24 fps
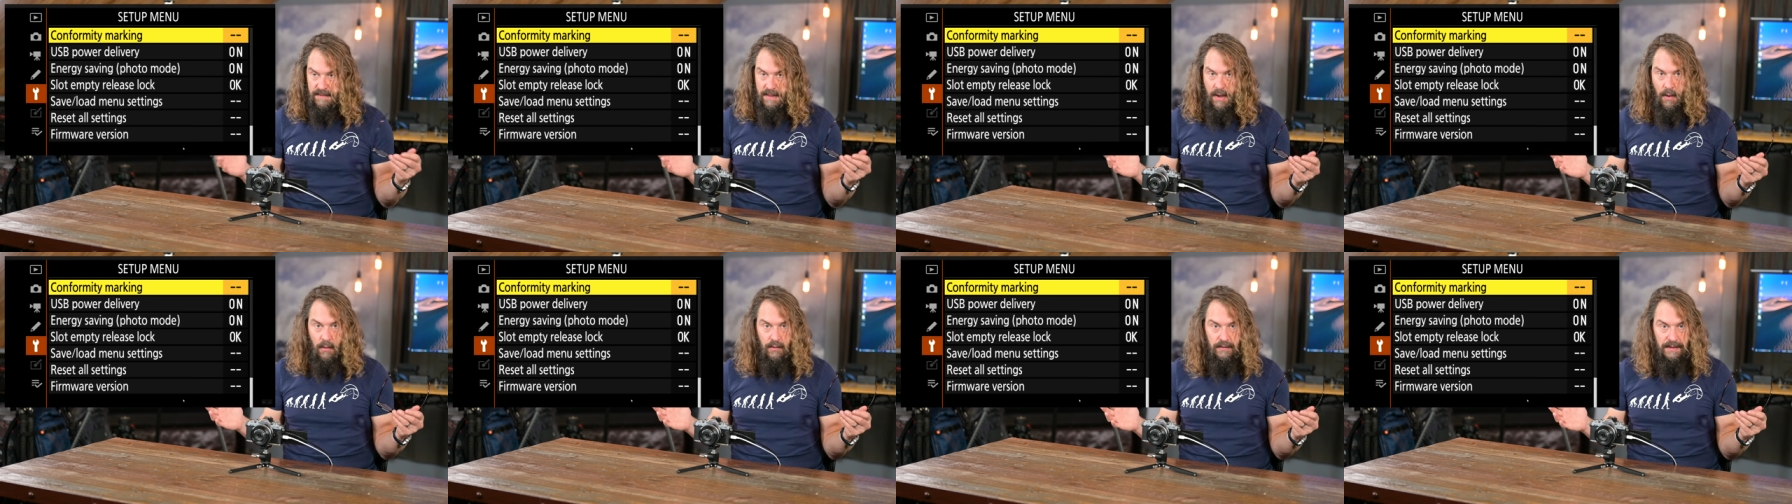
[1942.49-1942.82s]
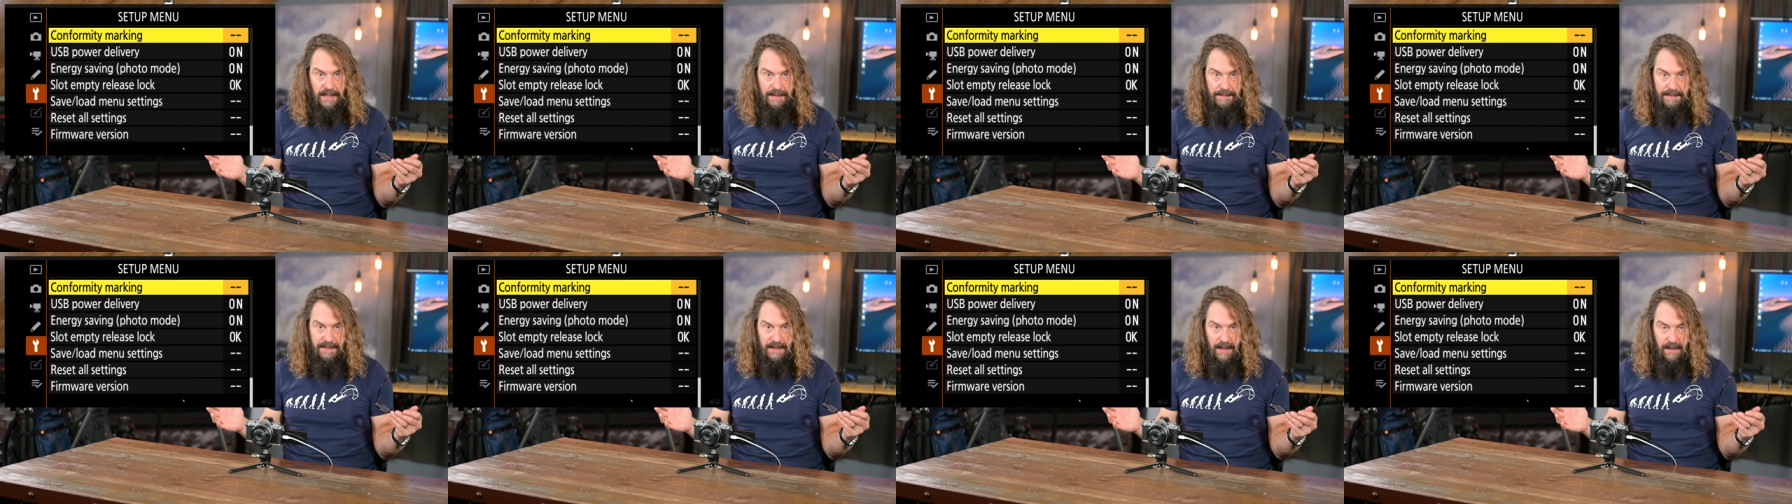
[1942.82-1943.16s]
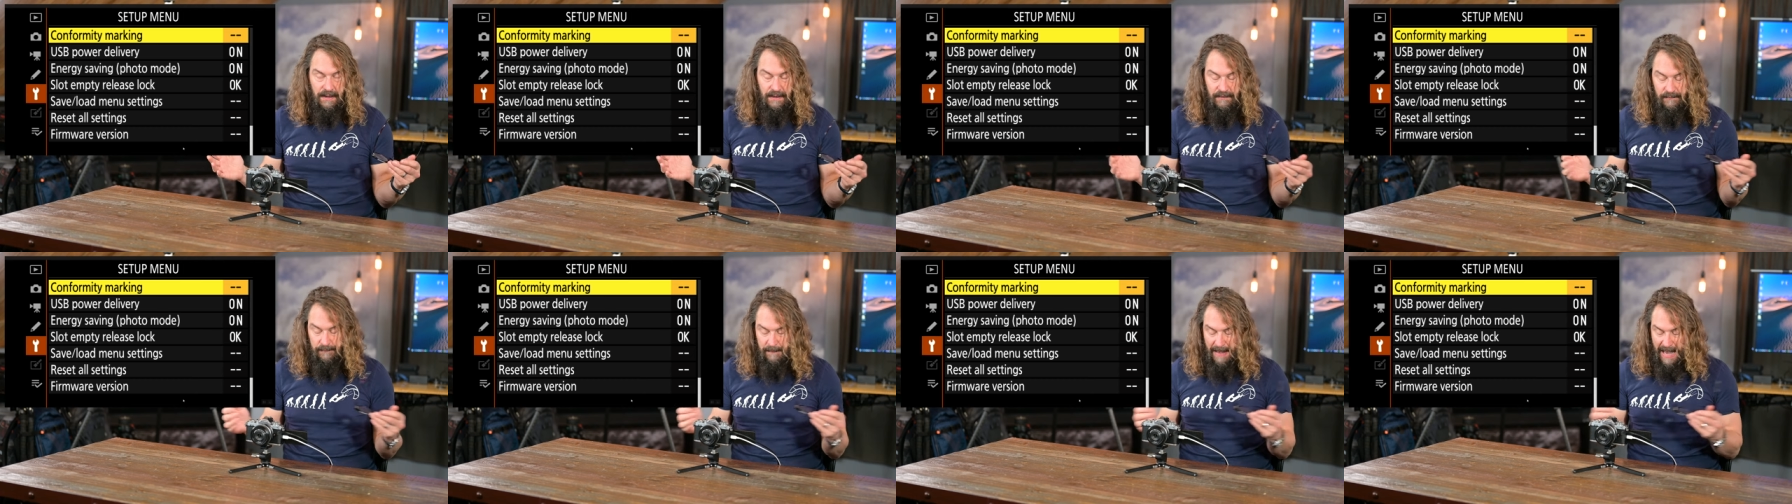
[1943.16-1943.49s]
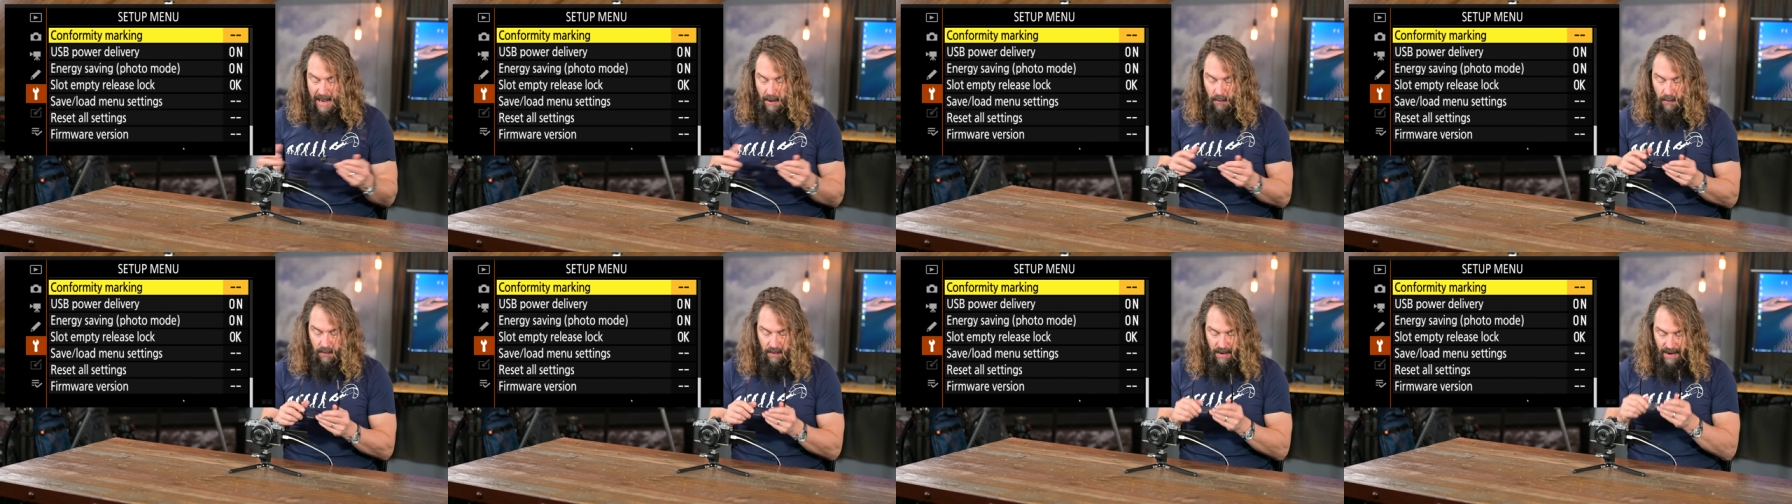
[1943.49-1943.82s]
no limit on its
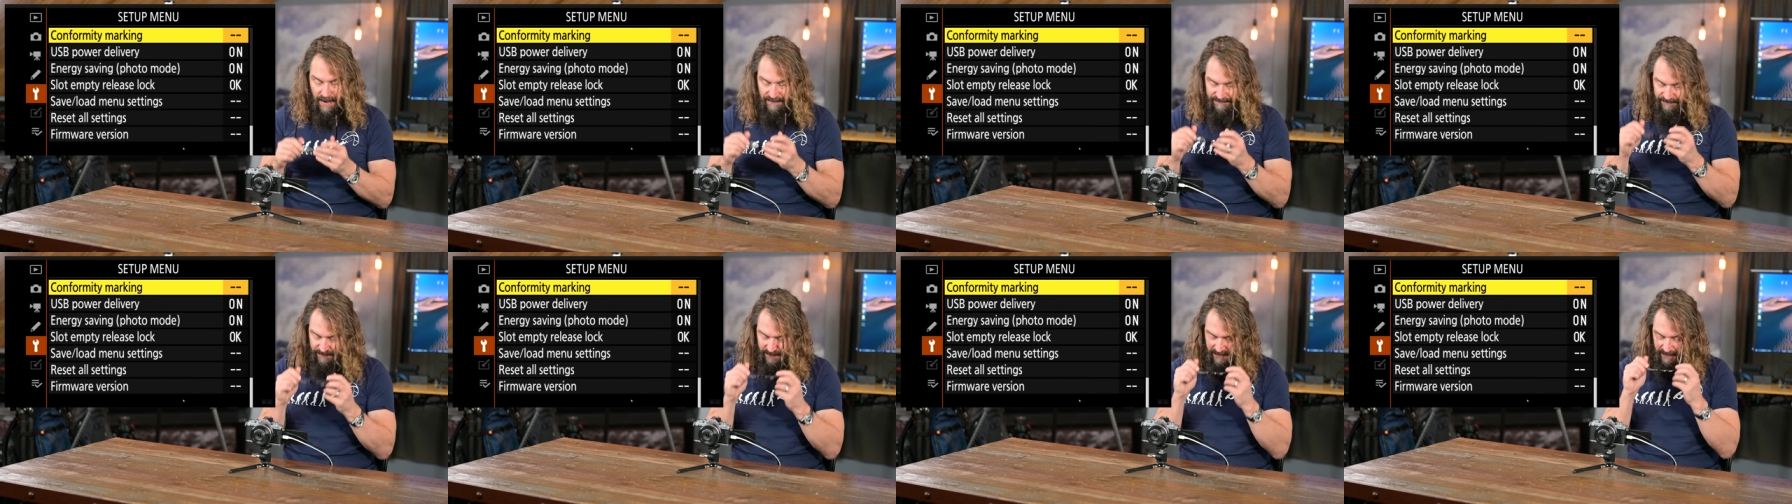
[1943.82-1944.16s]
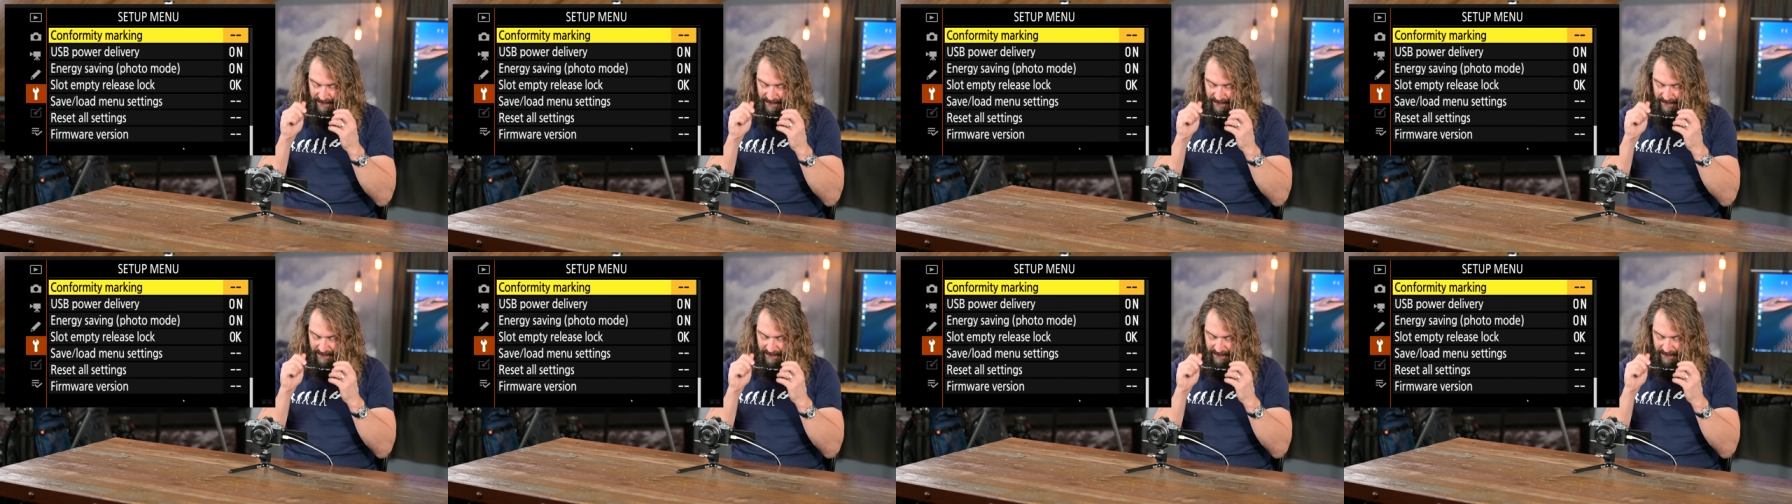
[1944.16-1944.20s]
power off or